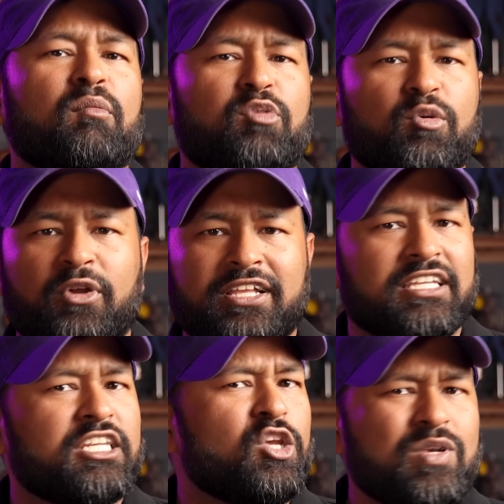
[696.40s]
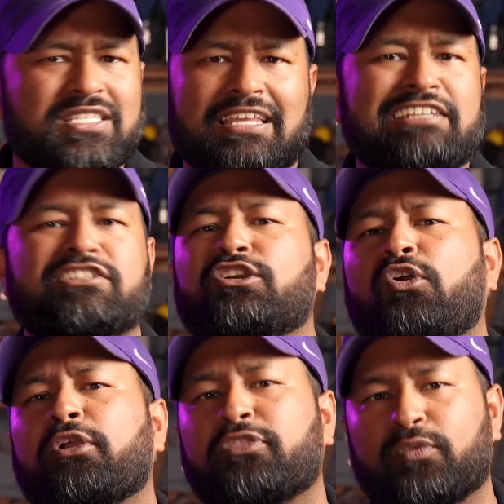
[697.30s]
promoting the newest laser
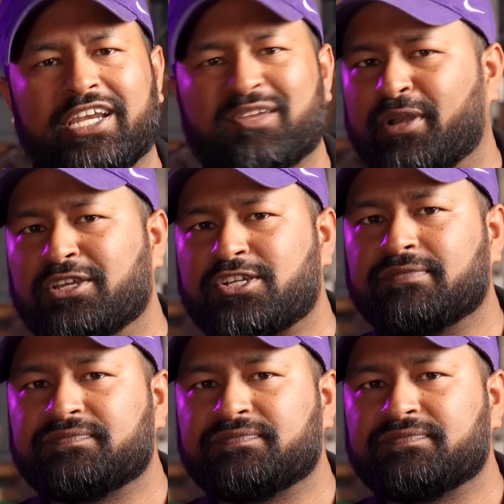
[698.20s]
or 3D printer.